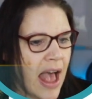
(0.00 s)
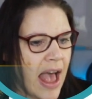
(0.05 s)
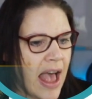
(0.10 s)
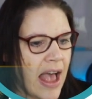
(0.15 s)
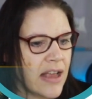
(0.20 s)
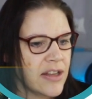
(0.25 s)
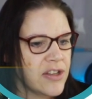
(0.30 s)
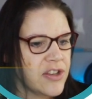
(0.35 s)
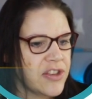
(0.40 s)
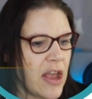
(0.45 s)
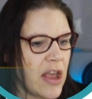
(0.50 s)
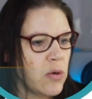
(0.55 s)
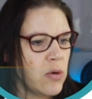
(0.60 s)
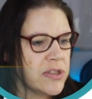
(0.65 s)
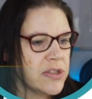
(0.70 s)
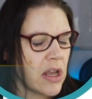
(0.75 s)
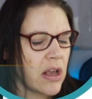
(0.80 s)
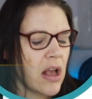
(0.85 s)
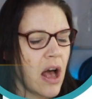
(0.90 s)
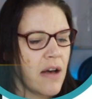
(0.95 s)
And they
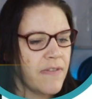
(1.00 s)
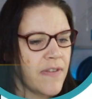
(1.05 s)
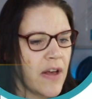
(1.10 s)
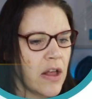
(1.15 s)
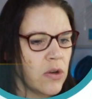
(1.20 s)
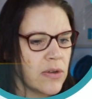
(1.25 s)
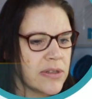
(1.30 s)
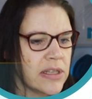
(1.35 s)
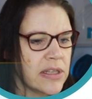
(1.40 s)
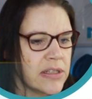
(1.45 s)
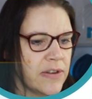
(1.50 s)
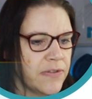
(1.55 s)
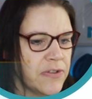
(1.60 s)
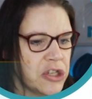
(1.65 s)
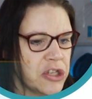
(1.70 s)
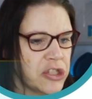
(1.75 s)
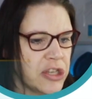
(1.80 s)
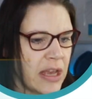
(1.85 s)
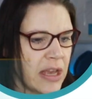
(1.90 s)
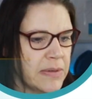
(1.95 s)
also cover lots of
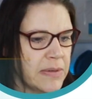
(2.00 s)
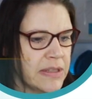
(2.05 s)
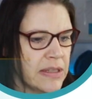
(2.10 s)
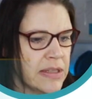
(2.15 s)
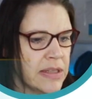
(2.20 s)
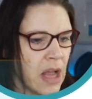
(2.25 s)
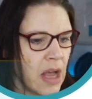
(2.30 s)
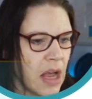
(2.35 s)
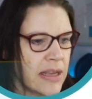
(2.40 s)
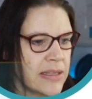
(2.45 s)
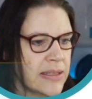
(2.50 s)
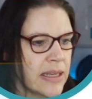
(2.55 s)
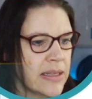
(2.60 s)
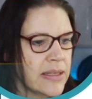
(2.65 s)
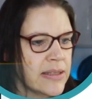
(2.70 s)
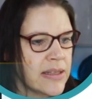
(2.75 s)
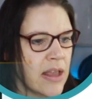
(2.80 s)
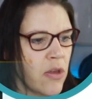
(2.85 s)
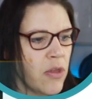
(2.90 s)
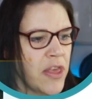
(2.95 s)
different shapes and
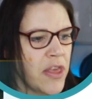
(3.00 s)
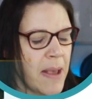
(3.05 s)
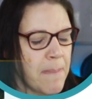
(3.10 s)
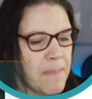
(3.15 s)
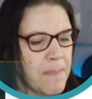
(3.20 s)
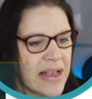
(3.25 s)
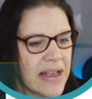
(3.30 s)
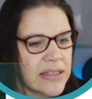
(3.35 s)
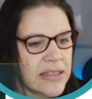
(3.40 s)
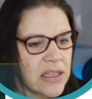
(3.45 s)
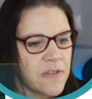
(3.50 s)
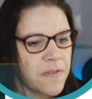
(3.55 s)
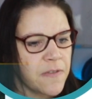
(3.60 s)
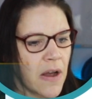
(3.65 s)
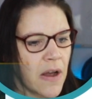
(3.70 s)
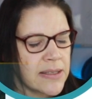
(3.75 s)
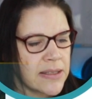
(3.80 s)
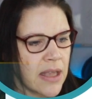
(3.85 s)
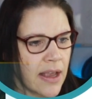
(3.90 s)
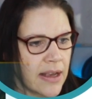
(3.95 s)
sizes. So the best
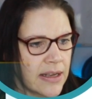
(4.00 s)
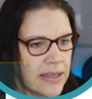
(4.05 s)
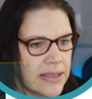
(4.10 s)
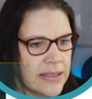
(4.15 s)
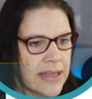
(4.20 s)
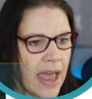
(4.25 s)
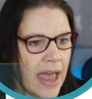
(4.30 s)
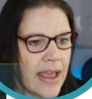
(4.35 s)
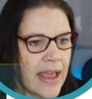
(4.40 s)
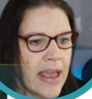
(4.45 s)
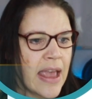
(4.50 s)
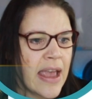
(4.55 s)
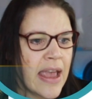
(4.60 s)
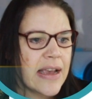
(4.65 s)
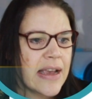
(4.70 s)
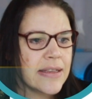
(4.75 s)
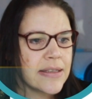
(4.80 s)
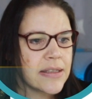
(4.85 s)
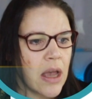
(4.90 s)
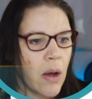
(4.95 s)
advice I can say
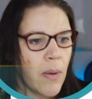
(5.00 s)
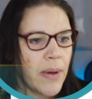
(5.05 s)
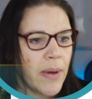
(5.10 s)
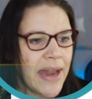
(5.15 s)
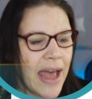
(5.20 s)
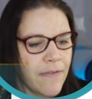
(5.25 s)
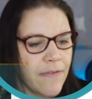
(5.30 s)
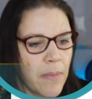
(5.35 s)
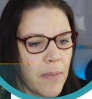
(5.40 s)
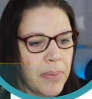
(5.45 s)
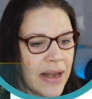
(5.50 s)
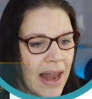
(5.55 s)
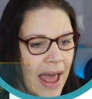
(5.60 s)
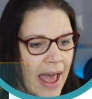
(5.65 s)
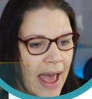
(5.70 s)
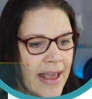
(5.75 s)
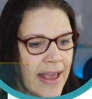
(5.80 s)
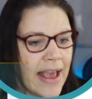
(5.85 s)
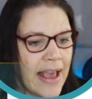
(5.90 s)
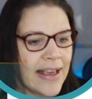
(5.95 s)
is go and have a
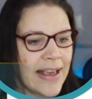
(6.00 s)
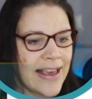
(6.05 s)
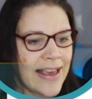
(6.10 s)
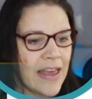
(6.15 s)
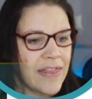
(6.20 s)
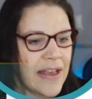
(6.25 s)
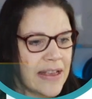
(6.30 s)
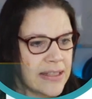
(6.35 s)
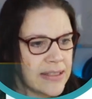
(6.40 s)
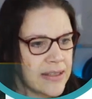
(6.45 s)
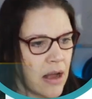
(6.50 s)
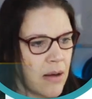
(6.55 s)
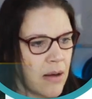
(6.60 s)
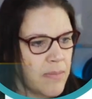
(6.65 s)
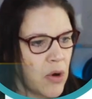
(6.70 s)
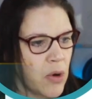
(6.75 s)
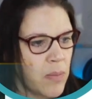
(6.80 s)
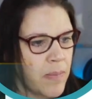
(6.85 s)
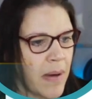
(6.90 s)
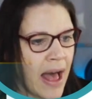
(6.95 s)
play and get that
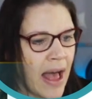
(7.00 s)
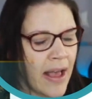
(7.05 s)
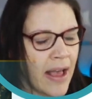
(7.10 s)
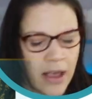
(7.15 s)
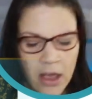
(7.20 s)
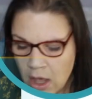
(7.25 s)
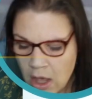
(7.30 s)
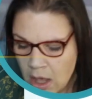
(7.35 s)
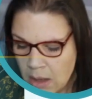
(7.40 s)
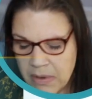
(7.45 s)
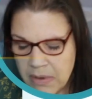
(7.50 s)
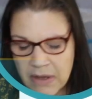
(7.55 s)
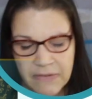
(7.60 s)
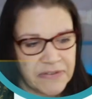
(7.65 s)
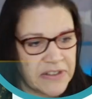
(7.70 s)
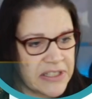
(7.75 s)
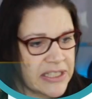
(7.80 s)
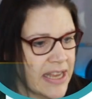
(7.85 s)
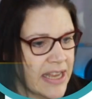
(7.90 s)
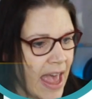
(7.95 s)
sample pack. But
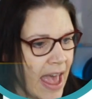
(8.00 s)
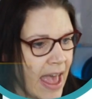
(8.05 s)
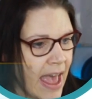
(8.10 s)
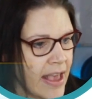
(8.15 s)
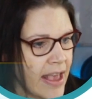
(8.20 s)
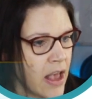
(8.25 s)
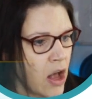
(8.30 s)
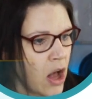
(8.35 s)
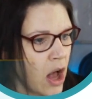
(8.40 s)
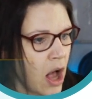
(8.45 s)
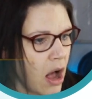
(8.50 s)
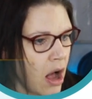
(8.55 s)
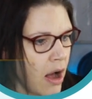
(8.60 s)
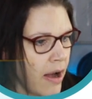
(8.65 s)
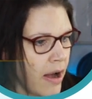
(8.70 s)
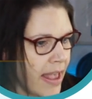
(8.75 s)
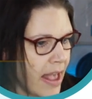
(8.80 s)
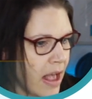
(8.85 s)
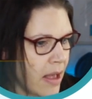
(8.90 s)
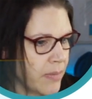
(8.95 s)
for today,
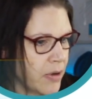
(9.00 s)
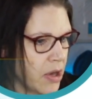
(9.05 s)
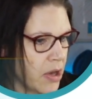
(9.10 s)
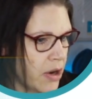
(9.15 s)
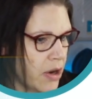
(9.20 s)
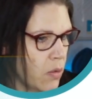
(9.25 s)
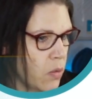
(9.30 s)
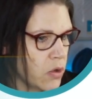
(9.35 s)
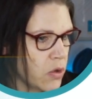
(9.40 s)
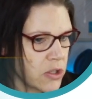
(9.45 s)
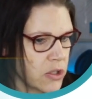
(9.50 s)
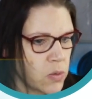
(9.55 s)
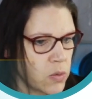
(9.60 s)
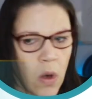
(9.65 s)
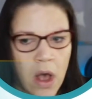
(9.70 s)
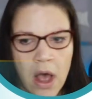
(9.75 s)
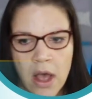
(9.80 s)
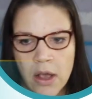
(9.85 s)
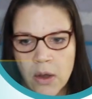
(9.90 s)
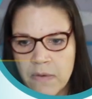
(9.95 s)
I am going to just
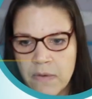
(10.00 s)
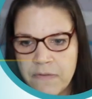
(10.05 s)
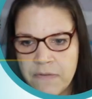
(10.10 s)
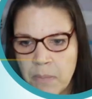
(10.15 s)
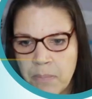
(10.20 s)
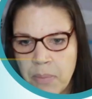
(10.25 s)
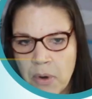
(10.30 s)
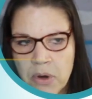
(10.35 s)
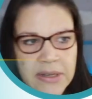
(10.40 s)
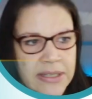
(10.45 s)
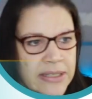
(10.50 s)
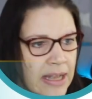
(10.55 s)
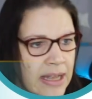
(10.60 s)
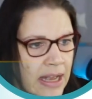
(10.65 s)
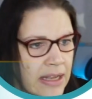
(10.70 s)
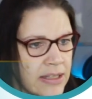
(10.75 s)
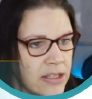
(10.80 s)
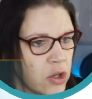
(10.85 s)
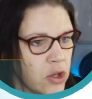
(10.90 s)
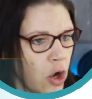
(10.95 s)
work with the bog
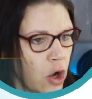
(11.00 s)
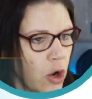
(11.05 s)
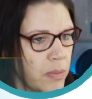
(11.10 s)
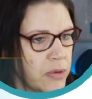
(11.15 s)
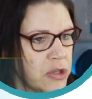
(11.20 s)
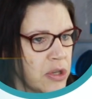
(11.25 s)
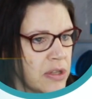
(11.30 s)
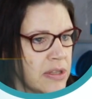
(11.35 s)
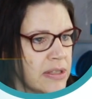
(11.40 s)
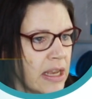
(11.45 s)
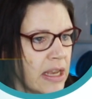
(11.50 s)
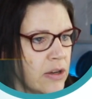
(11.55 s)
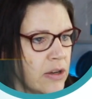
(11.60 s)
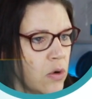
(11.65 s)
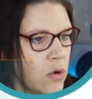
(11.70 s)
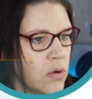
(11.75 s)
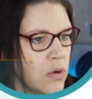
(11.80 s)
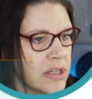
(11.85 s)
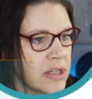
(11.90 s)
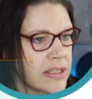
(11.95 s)
standard options in
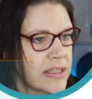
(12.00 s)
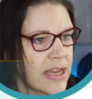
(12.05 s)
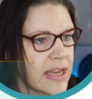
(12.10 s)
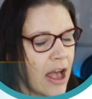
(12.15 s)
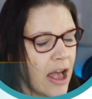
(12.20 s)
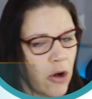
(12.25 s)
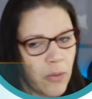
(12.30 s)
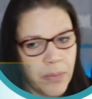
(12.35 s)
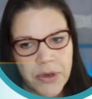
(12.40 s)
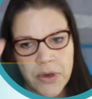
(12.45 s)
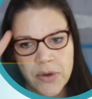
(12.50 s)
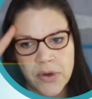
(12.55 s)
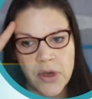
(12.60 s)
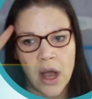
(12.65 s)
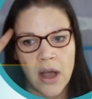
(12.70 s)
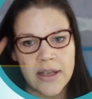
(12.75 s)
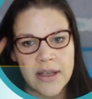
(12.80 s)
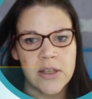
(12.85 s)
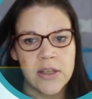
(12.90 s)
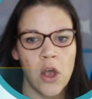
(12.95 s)
order to help you
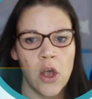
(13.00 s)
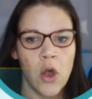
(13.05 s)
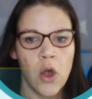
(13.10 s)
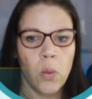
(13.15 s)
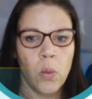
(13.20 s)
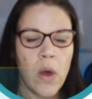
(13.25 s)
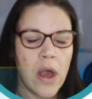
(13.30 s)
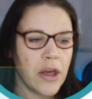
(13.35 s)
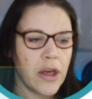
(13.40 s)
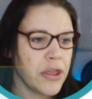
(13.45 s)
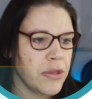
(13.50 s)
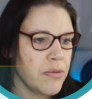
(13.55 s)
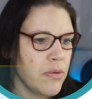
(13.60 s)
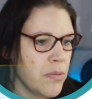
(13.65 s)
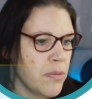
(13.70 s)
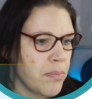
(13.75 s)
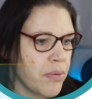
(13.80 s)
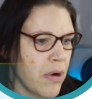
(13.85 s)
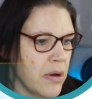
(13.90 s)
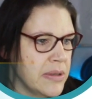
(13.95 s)
guys work through
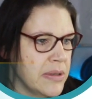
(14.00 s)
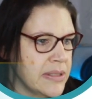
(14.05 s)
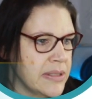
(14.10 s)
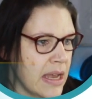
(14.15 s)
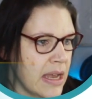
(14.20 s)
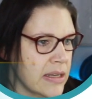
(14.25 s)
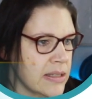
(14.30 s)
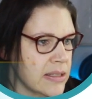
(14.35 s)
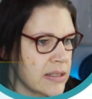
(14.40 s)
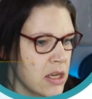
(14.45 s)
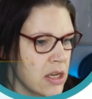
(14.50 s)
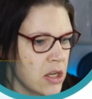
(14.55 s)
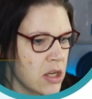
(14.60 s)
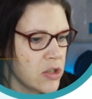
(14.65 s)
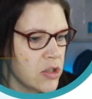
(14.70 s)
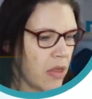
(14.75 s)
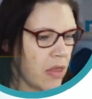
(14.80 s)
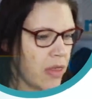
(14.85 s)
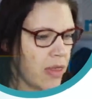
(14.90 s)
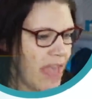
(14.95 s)
the process.
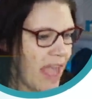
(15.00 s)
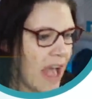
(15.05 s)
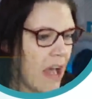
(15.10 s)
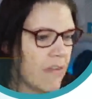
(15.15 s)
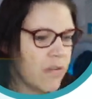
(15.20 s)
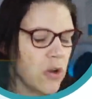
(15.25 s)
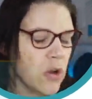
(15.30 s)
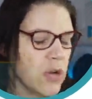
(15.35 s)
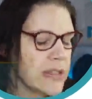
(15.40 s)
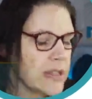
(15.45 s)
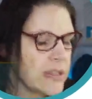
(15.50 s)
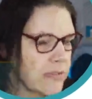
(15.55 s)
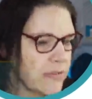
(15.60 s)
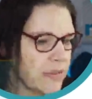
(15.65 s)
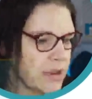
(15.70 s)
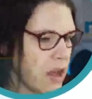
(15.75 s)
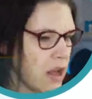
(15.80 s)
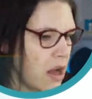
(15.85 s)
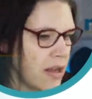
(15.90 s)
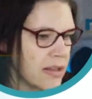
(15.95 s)
They have lots of
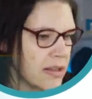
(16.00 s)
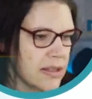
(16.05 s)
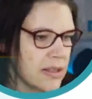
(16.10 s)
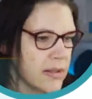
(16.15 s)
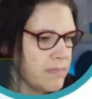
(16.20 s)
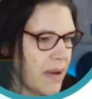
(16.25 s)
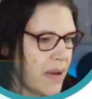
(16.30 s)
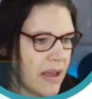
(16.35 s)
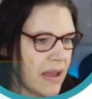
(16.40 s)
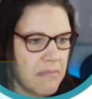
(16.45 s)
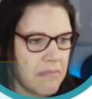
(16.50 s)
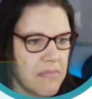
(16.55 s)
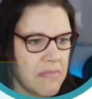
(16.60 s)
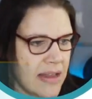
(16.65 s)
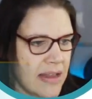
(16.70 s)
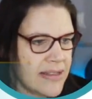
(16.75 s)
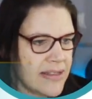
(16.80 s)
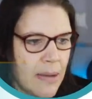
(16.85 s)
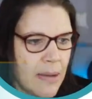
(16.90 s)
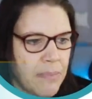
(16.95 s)
different cards and
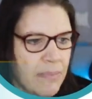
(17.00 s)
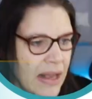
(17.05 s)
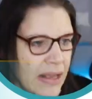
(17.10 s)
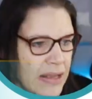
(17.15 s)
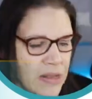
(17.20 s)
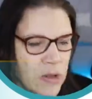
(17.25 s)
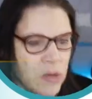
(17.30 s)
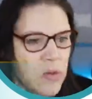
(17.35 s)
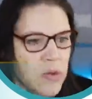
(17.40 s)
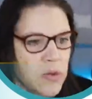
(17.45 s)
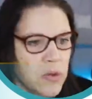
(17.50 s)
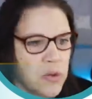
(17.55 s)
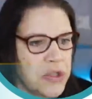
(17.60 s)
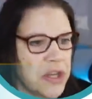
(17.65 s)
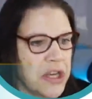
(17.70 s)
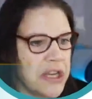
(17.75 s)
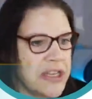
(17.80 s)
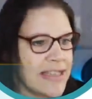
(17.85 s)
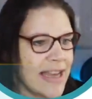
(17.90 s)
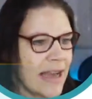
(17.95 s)
templates and all sorts
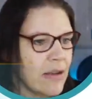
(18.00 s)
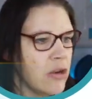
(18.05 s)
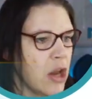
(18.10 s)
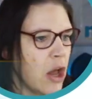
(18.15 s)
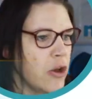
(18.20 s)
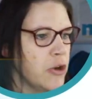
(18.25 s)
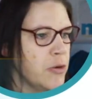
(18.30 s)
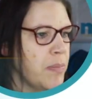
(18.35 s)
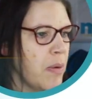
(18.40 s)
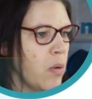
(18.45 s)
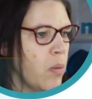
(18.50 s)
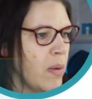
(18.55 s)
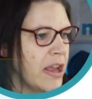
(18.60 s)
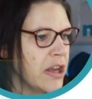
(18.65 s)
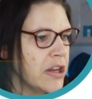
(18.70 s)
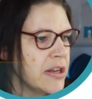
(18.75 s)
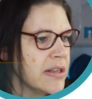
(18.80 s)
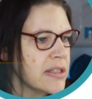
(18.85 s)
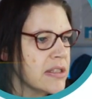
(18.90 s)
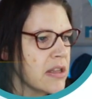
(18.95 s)
you can download. But we're
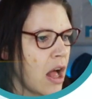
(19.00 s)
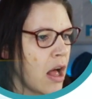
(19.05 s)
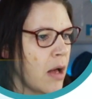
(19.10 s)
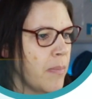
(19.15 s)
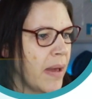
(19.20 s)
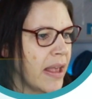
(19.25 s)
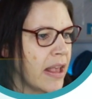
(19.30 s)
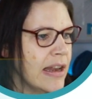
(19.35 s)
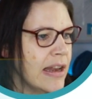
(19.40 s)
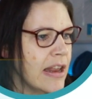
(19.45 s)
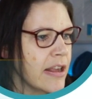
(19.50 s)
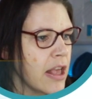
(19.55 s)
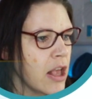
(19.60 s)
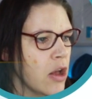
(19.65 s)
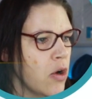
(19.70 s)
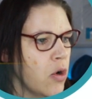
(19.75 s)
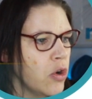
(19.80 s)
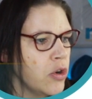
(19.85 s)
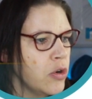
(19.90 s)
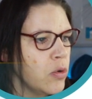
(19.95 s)
going to start by
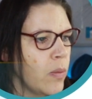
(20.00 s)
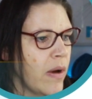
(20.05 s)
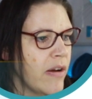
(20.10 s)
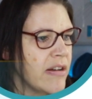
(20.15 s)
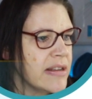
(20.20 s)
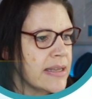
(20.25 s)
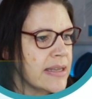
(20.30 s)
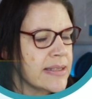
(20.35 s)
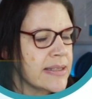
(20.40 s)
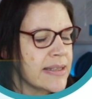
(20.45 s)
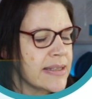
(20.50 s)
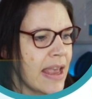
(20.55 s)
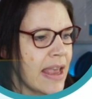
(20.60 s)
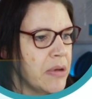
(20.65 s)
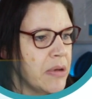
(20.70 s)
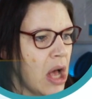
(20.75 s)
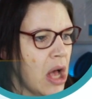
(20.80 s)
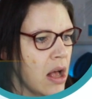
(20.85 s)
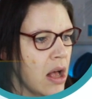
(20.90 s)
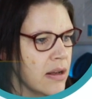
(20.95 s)
clicking on where it says game
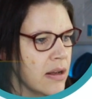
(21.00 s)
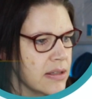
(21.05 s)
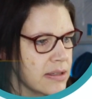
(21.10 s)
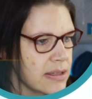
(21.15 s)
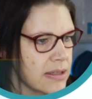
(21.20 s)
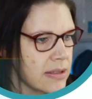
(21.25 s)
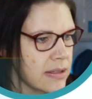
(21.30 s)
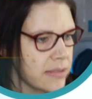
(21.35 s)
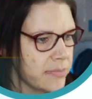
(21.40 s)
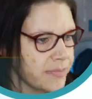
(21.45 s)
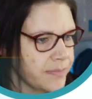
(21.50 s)
cards.